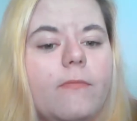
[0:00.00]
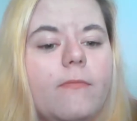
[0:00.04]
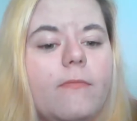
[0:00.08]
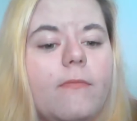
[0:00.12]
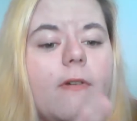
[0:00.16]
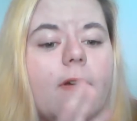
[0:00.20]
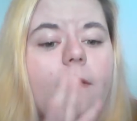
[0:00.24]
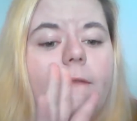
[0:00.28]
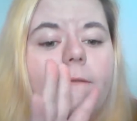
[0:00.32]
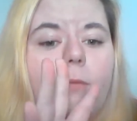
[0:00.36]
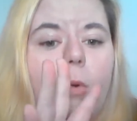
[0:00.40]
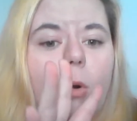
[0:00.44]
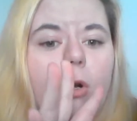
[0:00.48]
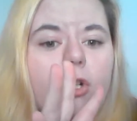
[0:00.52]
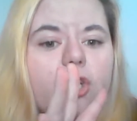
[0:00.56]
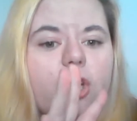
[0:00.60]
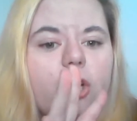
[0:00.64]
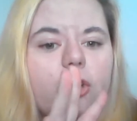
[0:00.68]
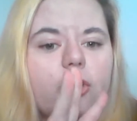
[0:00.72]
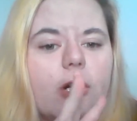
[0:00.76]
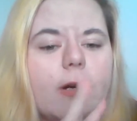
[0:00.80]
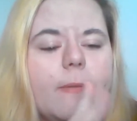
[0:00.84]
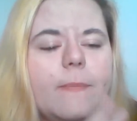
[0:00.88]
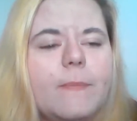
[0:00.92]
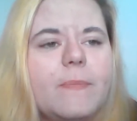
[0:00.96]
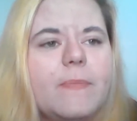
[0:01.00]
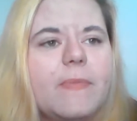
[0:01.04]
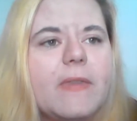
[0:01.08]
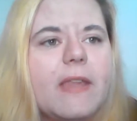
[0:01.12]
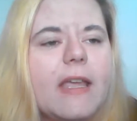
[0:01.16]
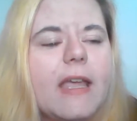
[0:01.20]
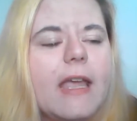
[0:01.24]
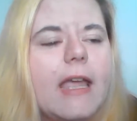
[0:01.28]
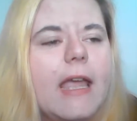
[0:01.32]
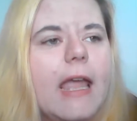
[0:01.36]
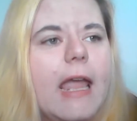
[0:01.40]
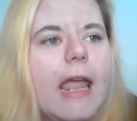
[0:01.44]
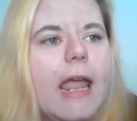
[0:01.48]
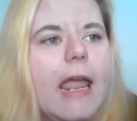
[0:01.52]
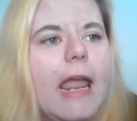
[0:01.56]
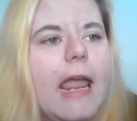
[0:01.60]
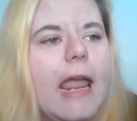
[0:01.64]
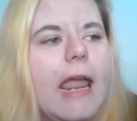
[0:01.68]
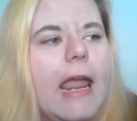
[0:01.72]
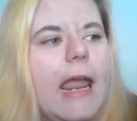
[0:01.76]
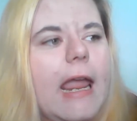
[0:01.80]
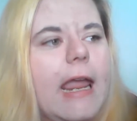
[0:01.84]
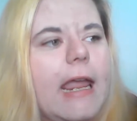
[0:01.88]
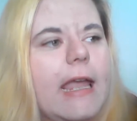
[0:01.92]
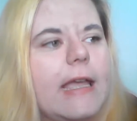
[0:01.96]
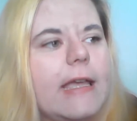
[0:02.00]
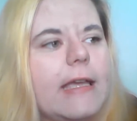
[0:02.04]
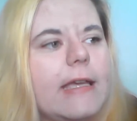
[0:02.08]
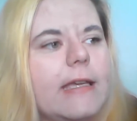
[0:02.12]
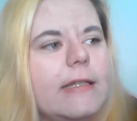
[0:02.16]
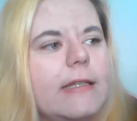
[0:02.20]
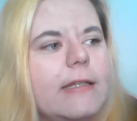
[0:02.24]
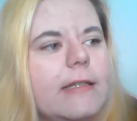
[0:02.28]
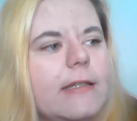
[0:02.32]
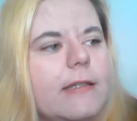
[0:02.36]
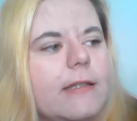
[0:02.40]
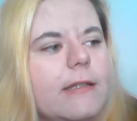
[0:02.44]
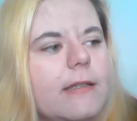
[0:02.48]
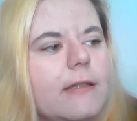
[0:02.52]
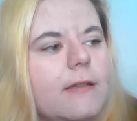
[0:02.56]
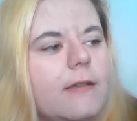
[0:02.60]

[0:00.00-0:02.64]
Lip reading: four children, and